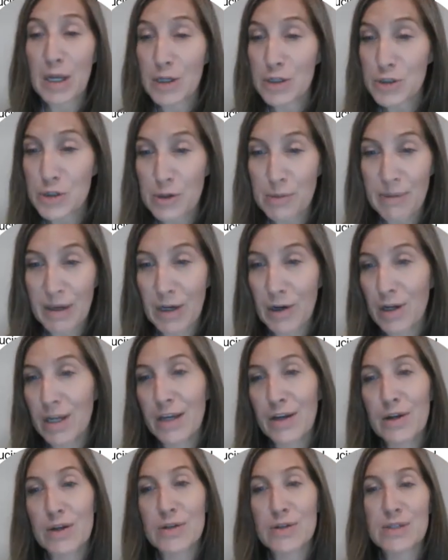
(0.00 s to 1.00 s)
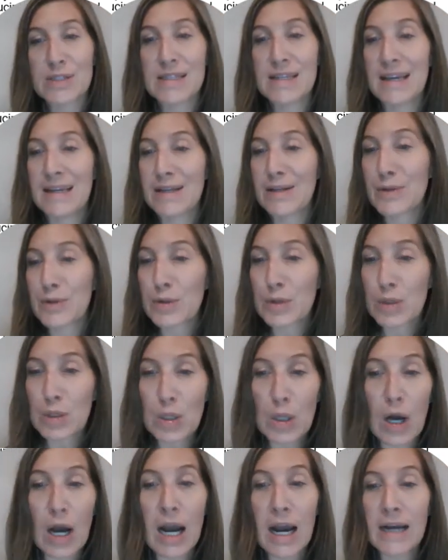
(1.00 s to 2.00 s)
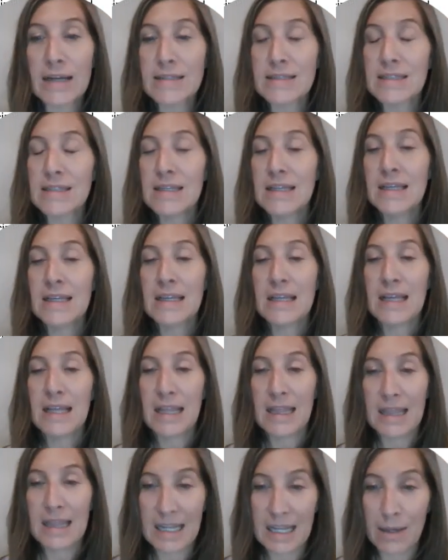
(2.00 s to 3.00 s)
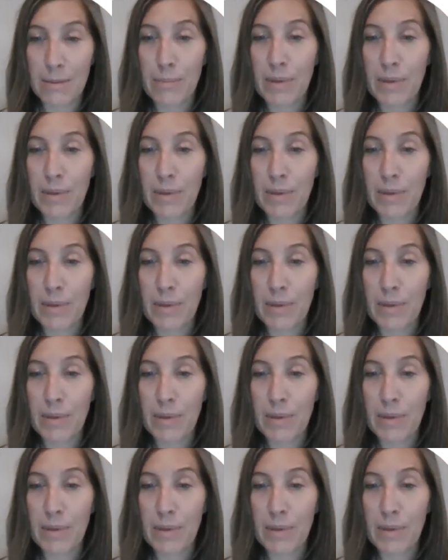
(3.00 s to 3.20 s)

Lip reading: manager barriers, and a lot that